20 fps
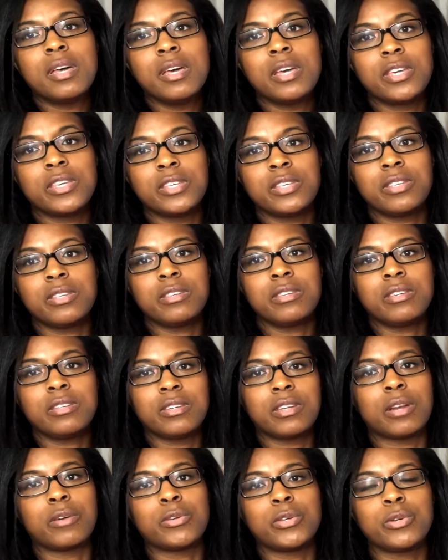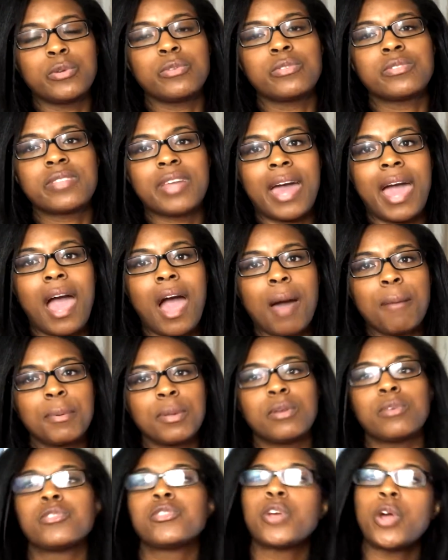use the app,
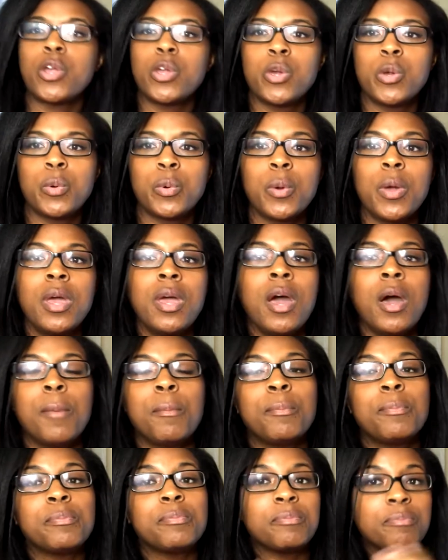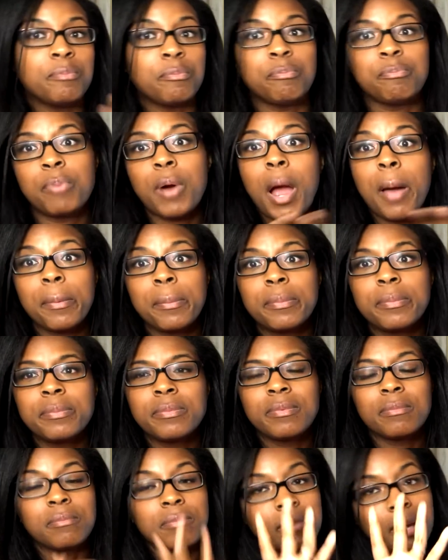it'll show you I'm
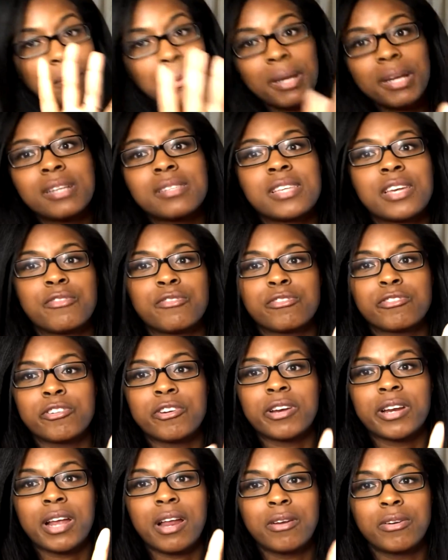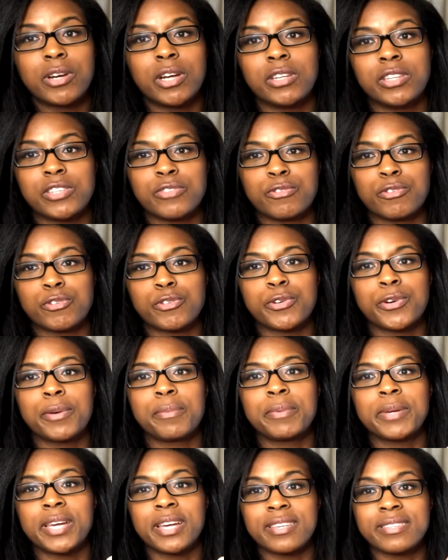not gonna say for sure, I don't know this for sure
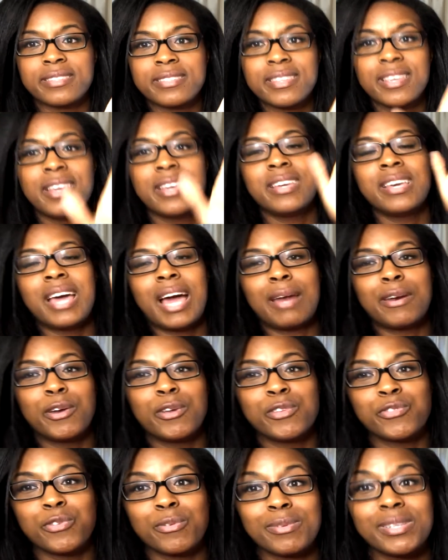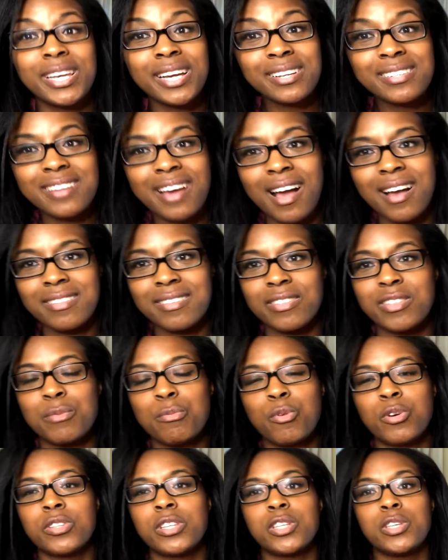because I know this from TikTok, that the
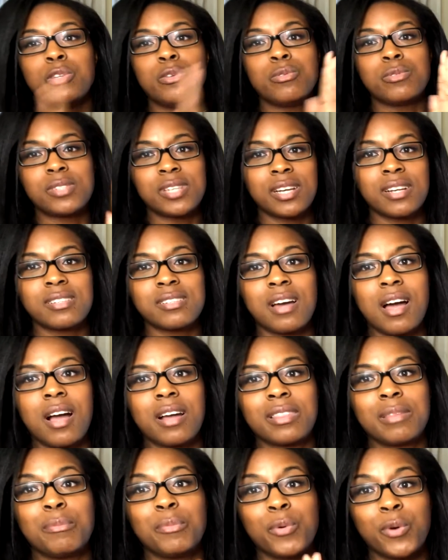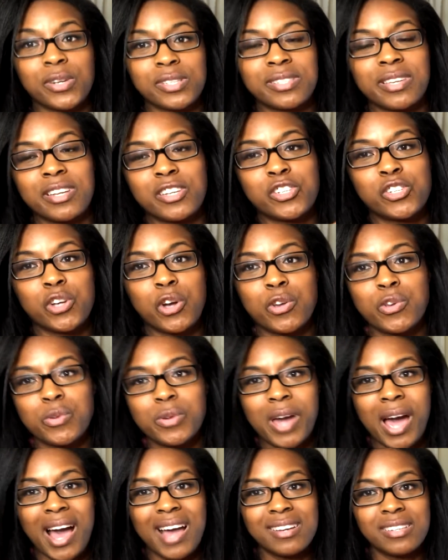more that you use TikTok, the more it's gonna show you
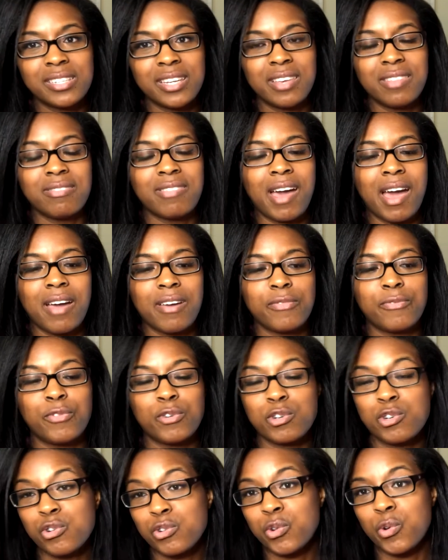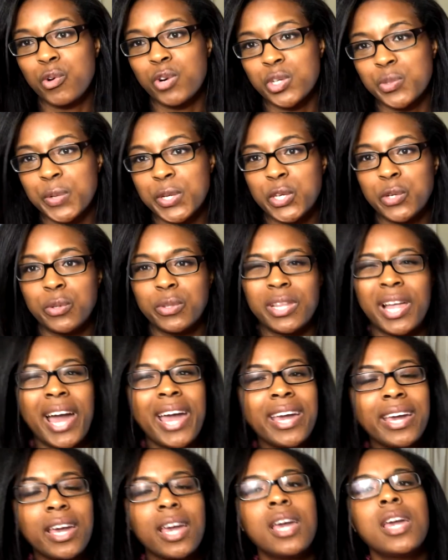content that for sure is what you
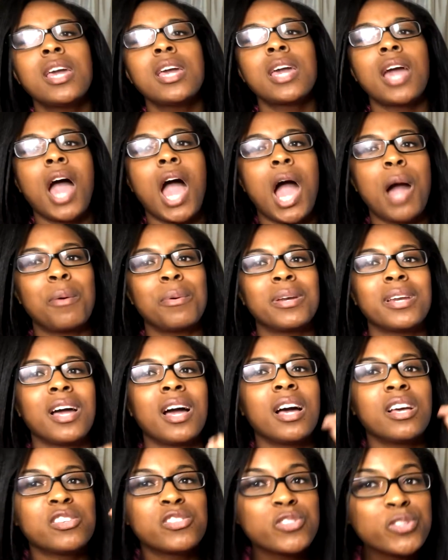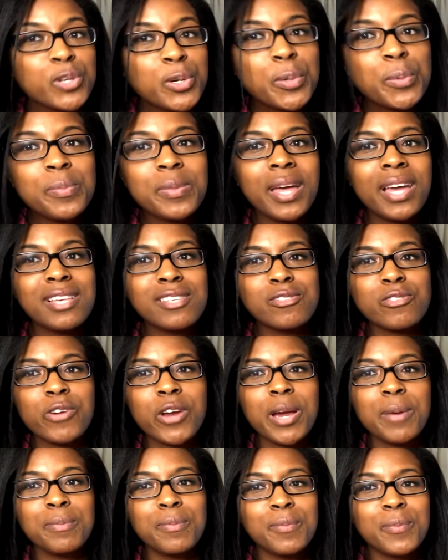like. I would assume that
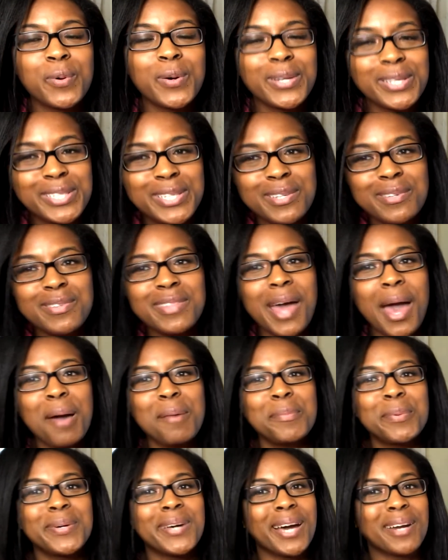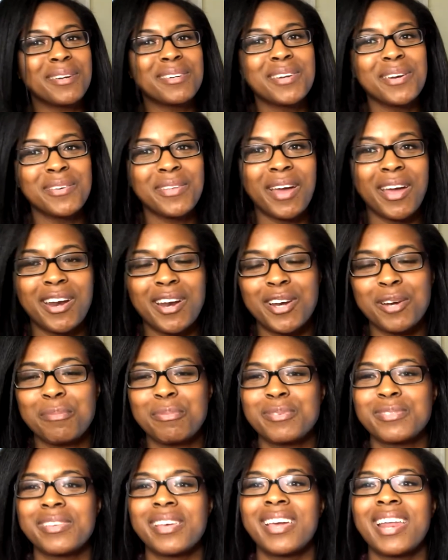Instagram would do that, but I don't know that
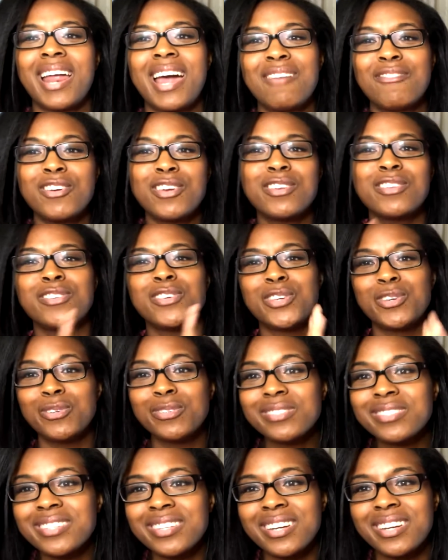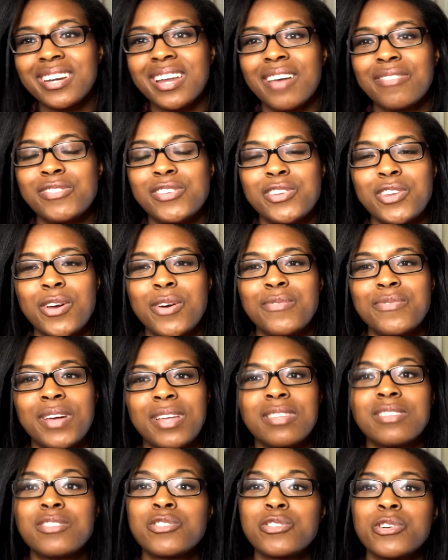100%. I haven't used it enough to know if
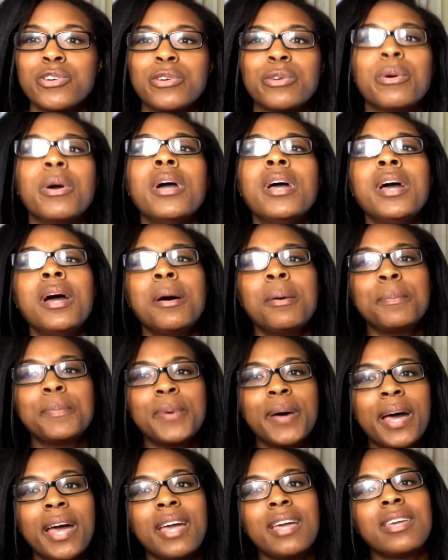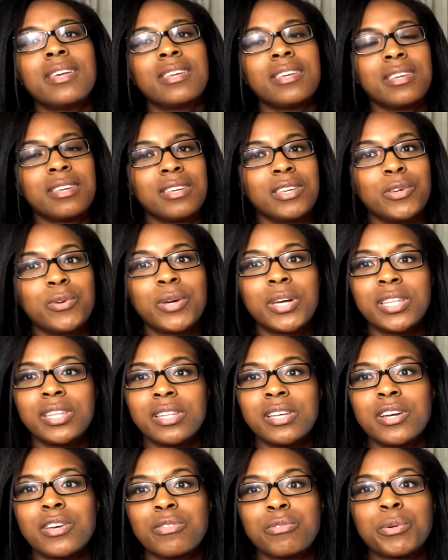that's true, but you can
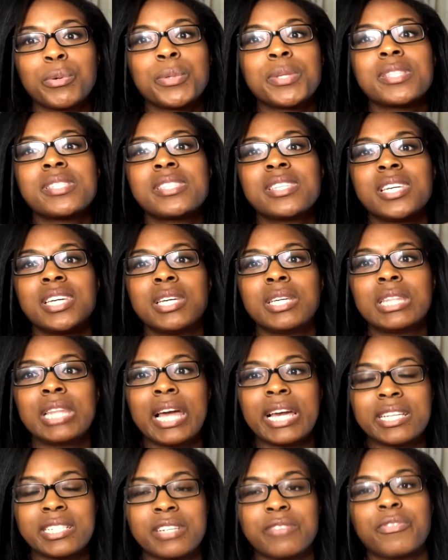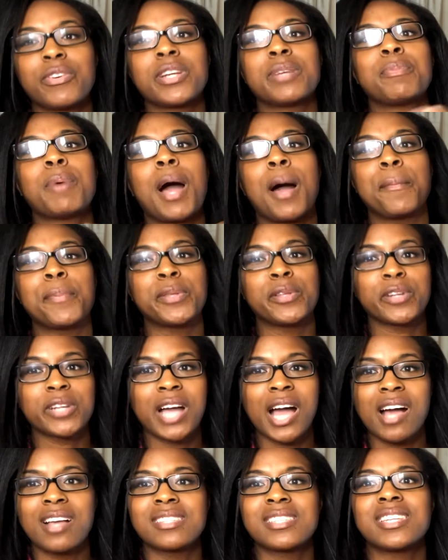look through and see like different popular
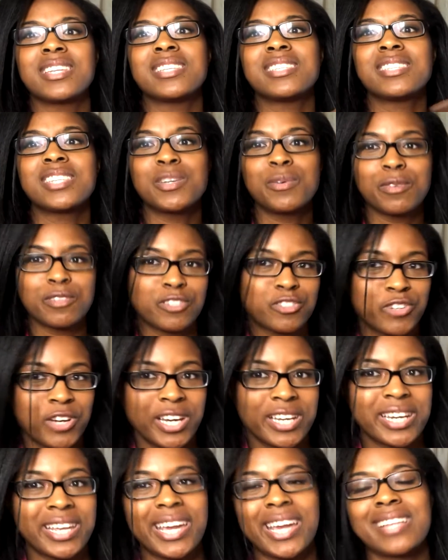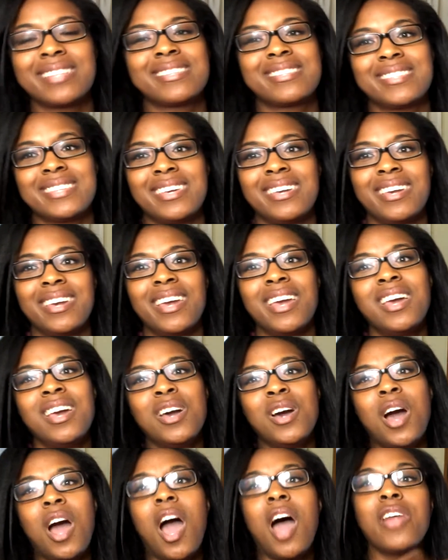content and see what's trending and see
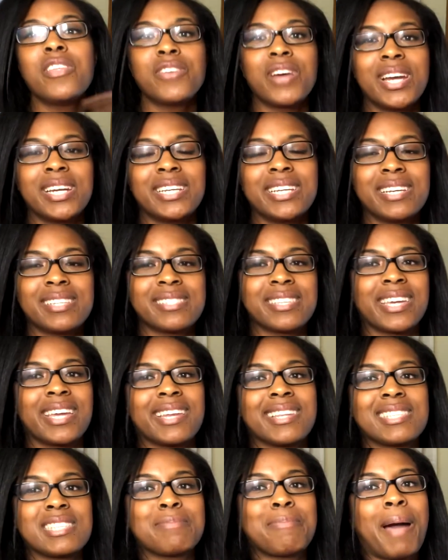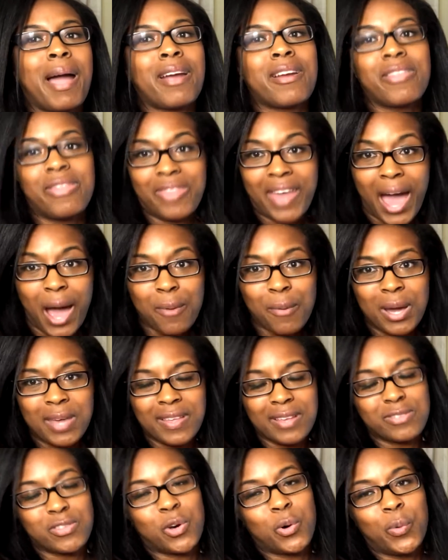other ideas and get inspired that way.
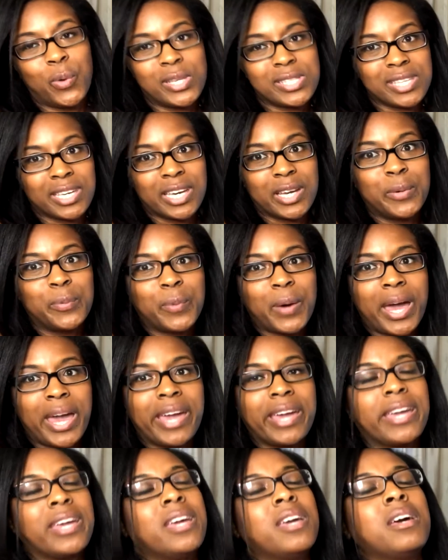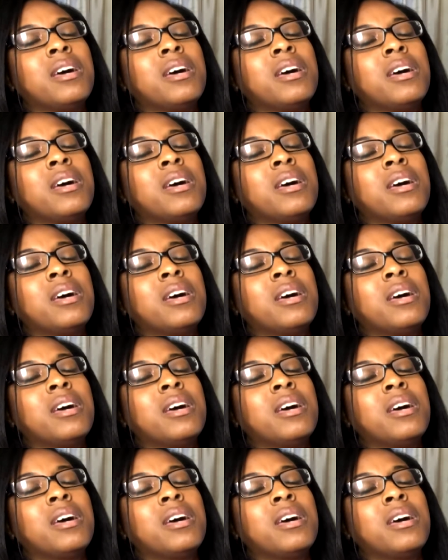That's always a good way.